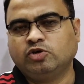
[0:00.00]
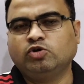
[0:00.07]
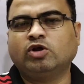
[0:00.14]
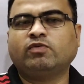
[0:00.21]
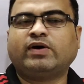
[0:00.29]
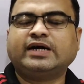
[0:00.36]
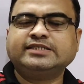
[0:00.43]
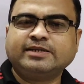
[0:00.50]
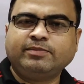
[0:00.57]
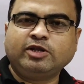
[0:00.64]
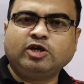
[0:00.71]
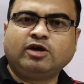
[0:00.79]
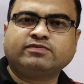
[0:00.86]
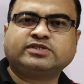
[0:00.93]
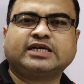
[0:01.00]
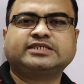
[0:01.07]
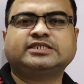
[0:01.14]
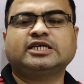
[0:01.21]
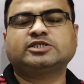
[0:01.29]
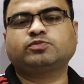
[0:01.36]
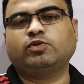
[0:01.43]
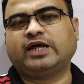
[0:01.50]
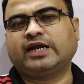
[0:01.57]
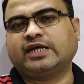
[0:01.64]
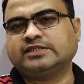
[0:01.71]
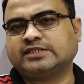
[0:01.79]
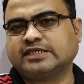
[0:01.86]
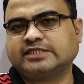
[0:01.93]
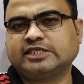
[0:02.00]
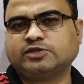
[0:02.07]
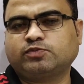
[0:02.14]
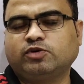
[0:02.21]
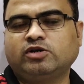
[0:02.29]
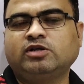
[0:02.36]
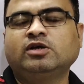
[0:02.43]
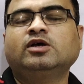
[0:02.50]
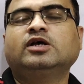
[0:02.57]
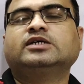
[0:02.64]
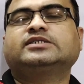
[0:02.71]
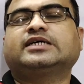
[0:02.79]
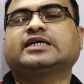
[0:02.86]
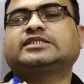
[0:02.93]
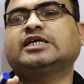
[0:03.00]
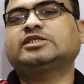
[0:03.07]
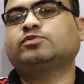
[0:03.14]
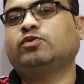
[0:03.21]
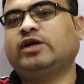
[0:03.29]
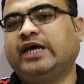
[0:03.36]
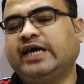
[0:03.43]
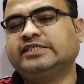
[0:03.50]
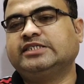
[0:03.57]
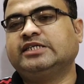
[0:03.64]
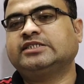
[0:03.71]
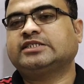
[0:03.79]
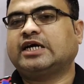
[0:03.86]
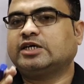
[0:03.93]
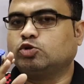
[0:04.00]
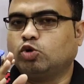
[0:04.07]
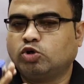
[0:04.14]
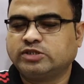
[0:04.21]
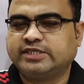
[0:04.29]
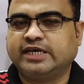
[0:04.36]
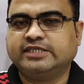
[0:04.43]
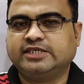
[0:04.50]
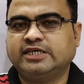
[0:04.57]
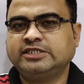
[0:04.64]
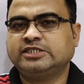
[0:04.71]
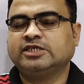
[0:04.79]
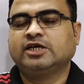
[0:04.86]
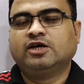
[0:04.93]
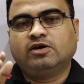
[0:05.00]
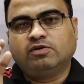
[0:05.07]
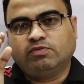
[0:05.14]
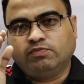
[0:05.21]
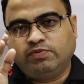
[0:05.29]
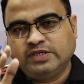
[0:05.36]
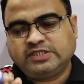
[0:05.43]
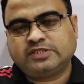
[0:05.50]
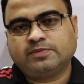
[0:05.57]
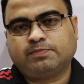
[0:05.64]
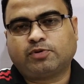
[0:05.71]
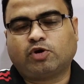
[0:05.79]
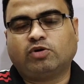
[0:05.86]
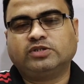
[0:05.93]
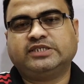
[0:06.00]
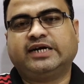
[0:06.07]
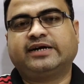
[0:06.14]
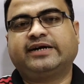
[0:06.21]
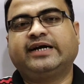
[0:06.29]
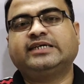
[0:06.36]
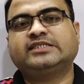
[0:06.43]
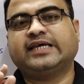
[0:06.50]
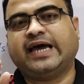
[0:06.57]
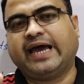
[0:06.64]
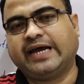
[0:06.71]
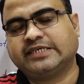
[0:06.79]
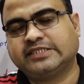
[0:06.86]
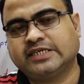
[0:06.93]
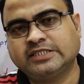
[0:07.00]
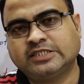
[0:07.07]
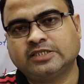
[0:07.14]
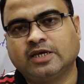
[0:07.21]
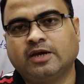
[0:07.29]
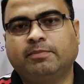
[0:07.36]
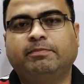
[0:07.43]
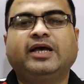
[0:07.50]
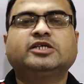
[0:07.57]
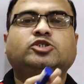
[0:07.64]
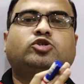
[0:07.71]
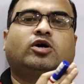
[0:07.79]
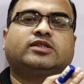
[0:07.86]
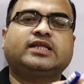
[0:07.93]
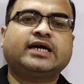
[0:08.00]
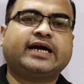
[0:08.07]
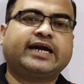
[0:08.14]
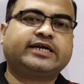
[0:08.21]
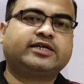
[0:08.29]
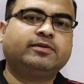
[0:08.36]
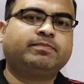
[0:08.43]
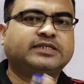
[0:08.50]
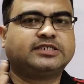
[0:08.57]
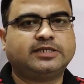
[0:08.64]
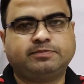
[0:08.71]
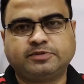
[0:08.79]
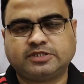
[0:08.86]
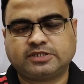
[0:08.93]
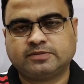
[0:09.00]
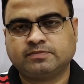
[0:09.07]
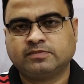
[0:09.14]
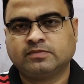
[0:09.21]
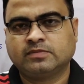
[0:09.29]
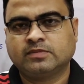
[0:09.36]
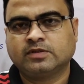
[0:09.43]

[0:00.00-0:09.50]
You know what is the meaning of successful and unsuccessful? Successful agents are those agents which generates the actions based on the correct percepts.